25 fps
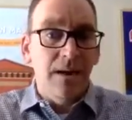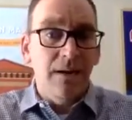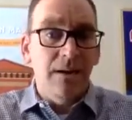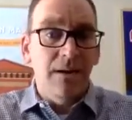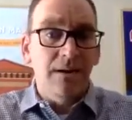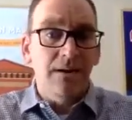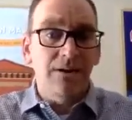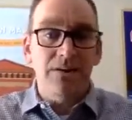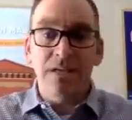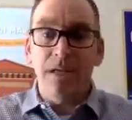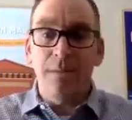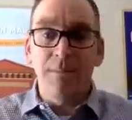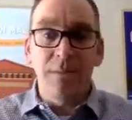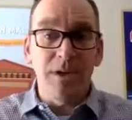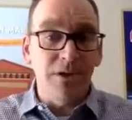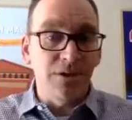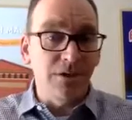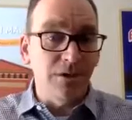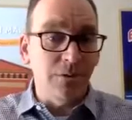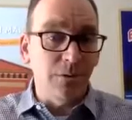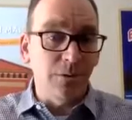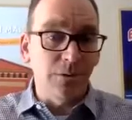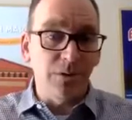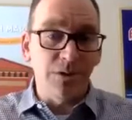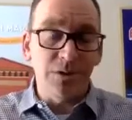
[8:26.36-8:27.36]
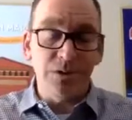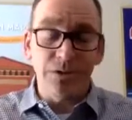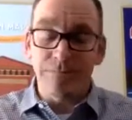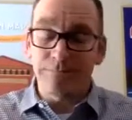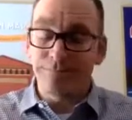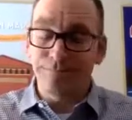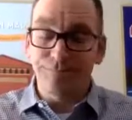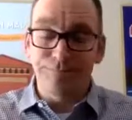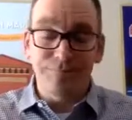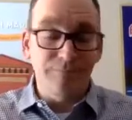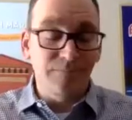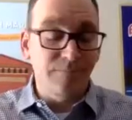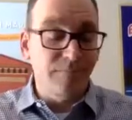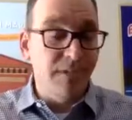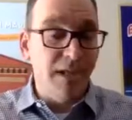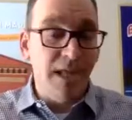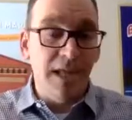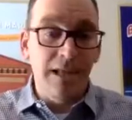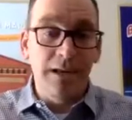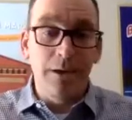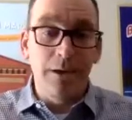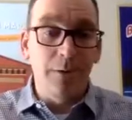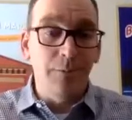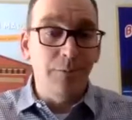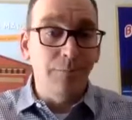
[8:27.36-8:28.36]
sub issues.
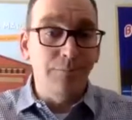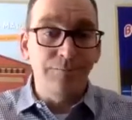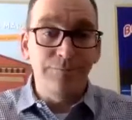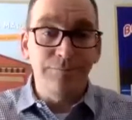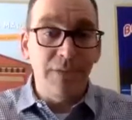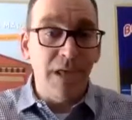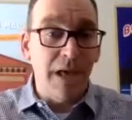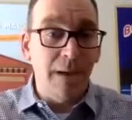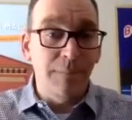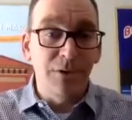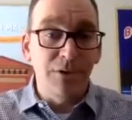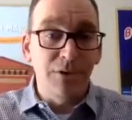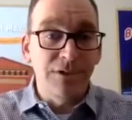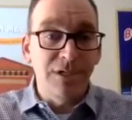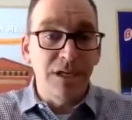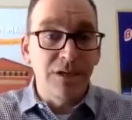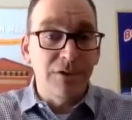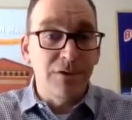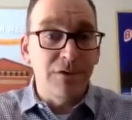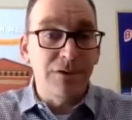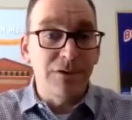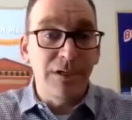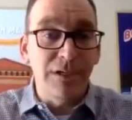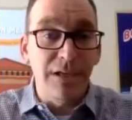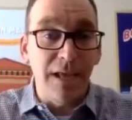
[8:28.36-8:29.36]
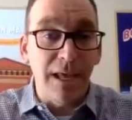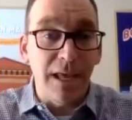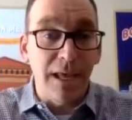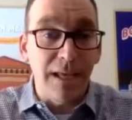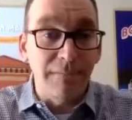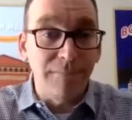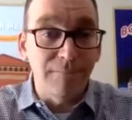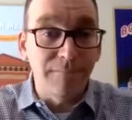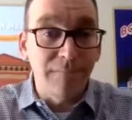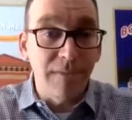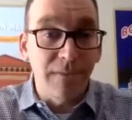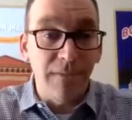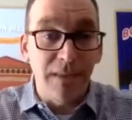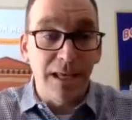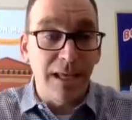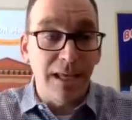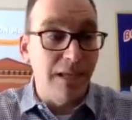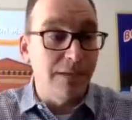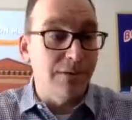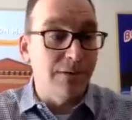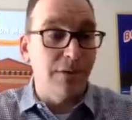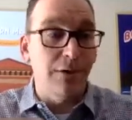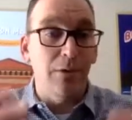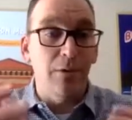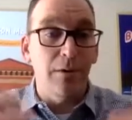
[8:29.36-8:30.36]
Hello, I'm your teacher today, and the kids
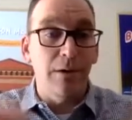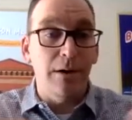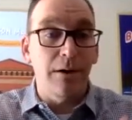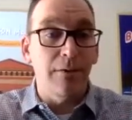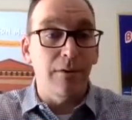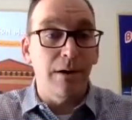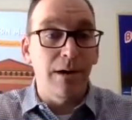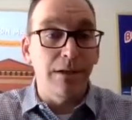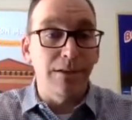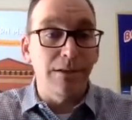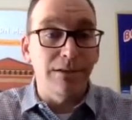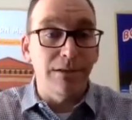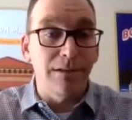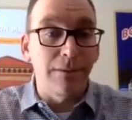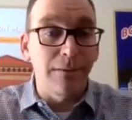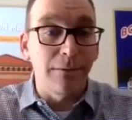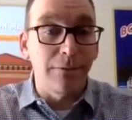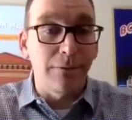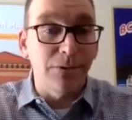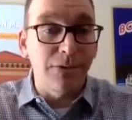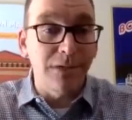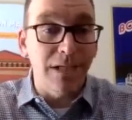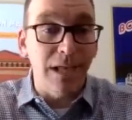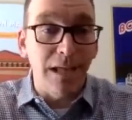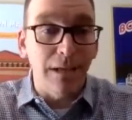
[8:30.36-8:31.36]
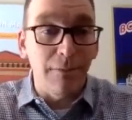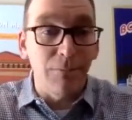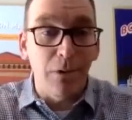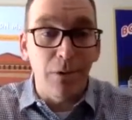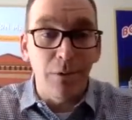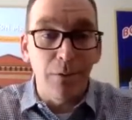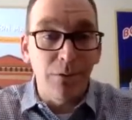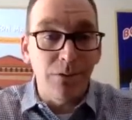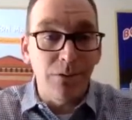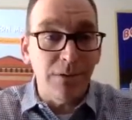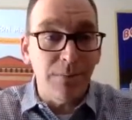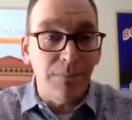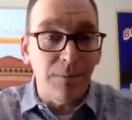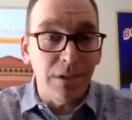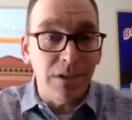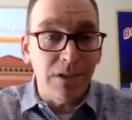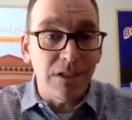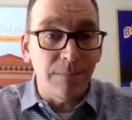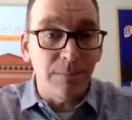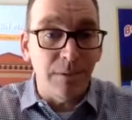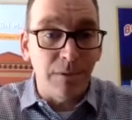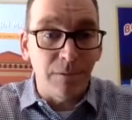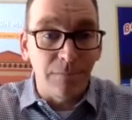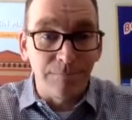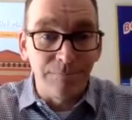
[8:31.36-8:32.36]
are going crazy, and they're saying, "Well, who's the
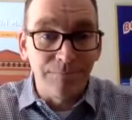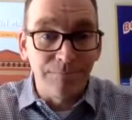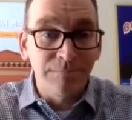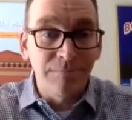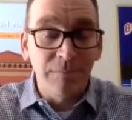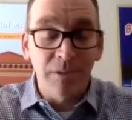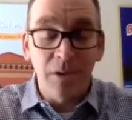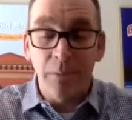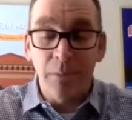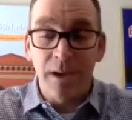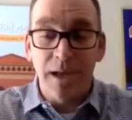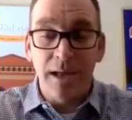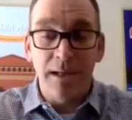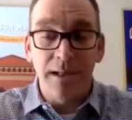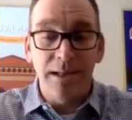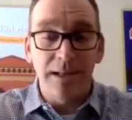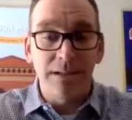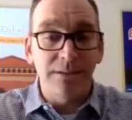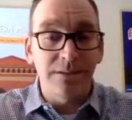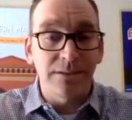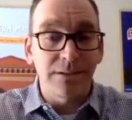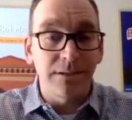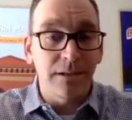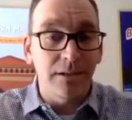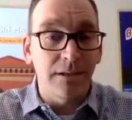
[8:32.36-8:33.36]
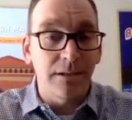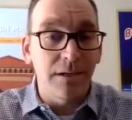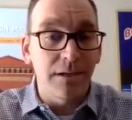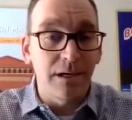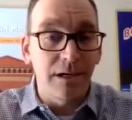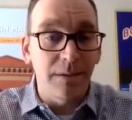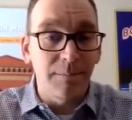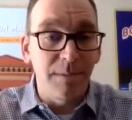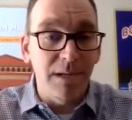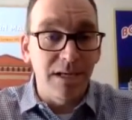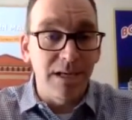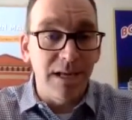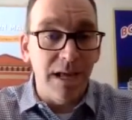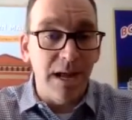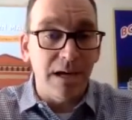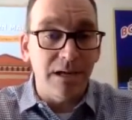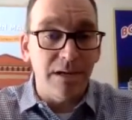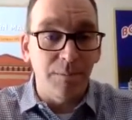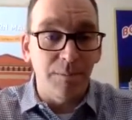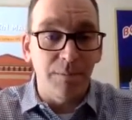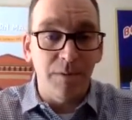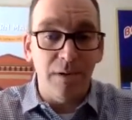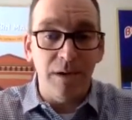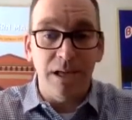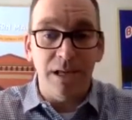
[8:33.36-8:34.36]
principal?" Well, it's going to be Dr.
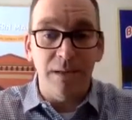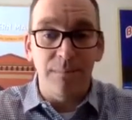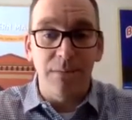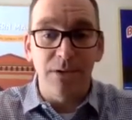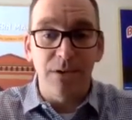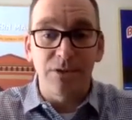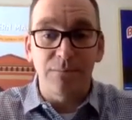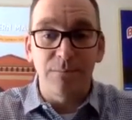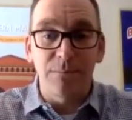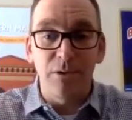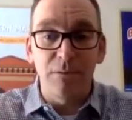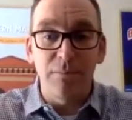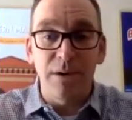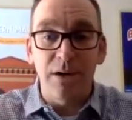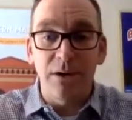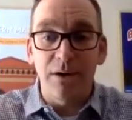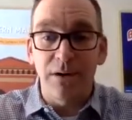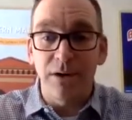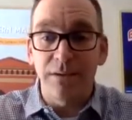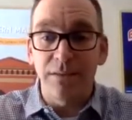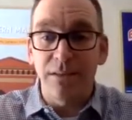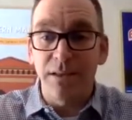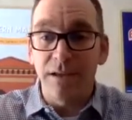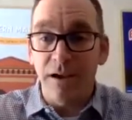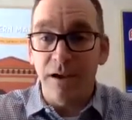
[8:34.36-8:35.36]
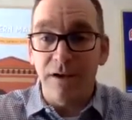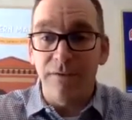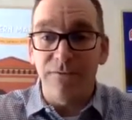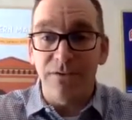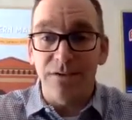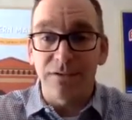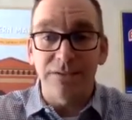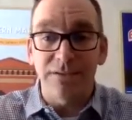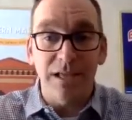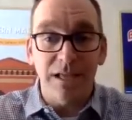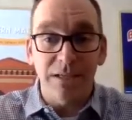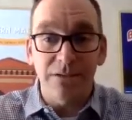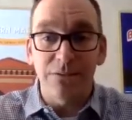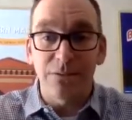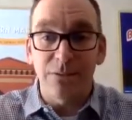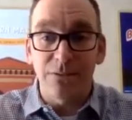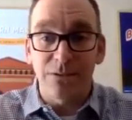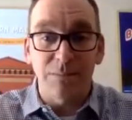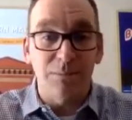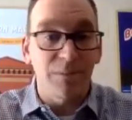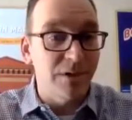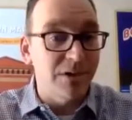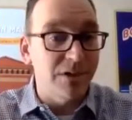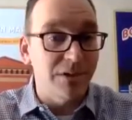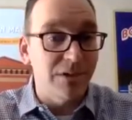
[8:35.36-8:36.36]
Brick and Miss Blueberry in the office. That's who's the
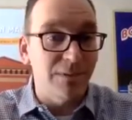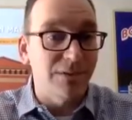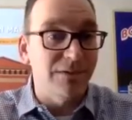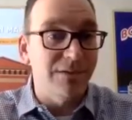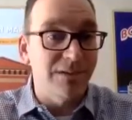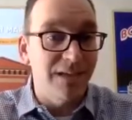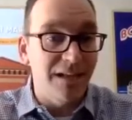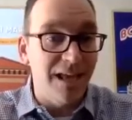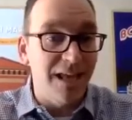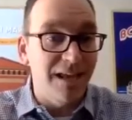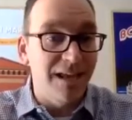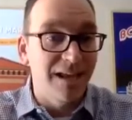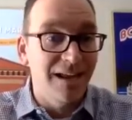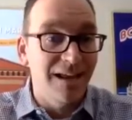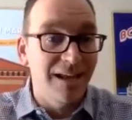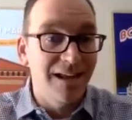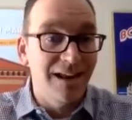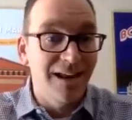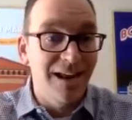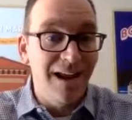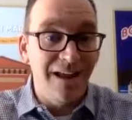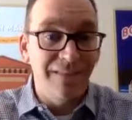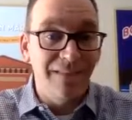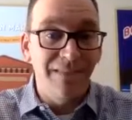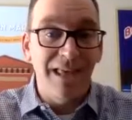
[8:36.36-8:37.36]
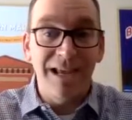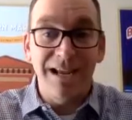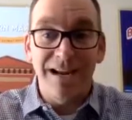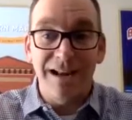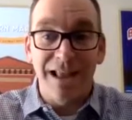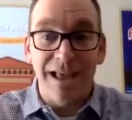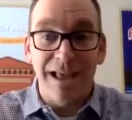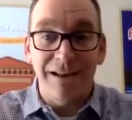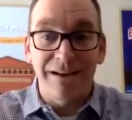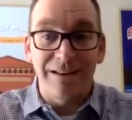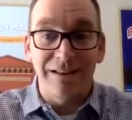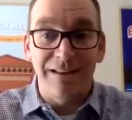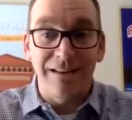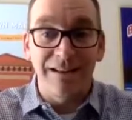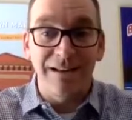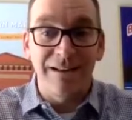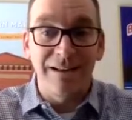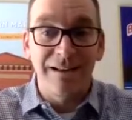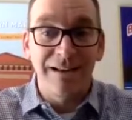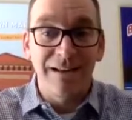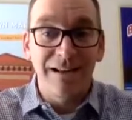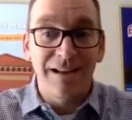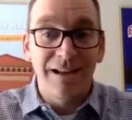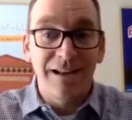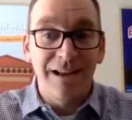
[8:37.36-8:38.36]
principal today, and they can handle it.
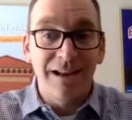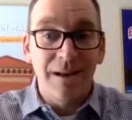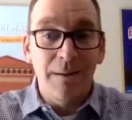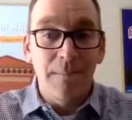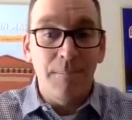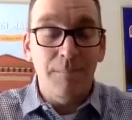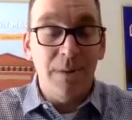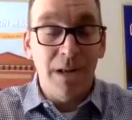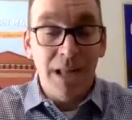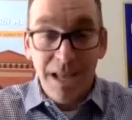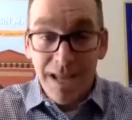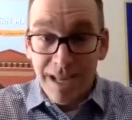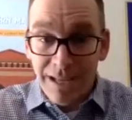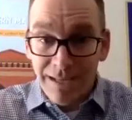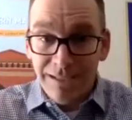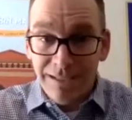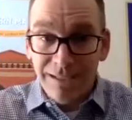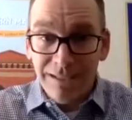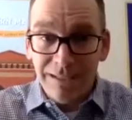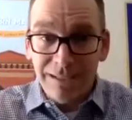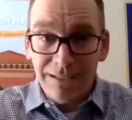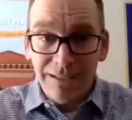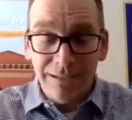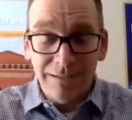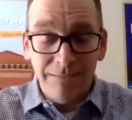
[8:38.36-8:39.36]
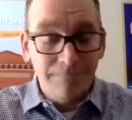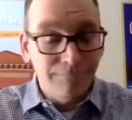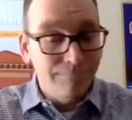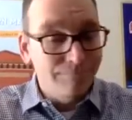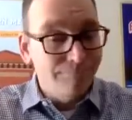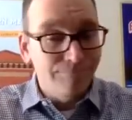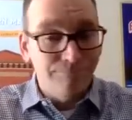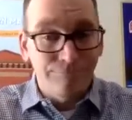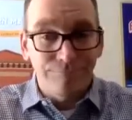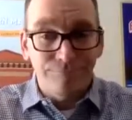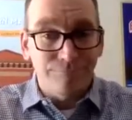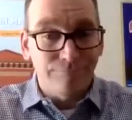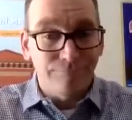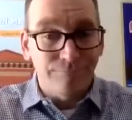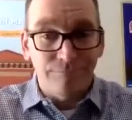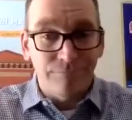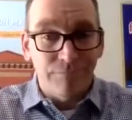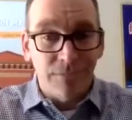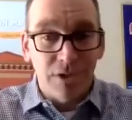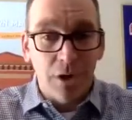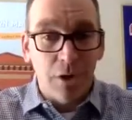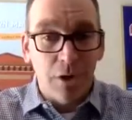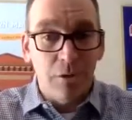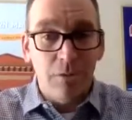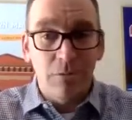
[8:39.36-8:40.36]
Planned?
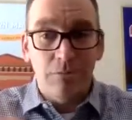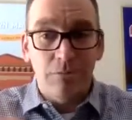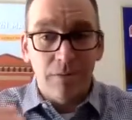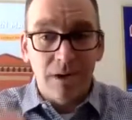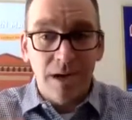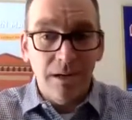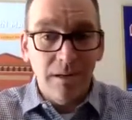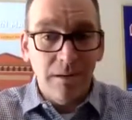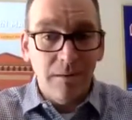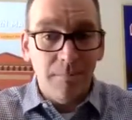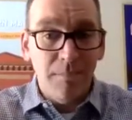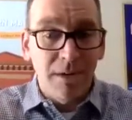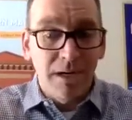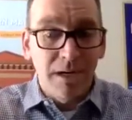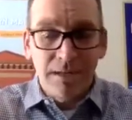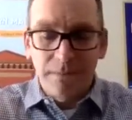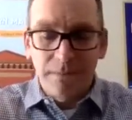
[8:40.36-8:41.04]
No, right? But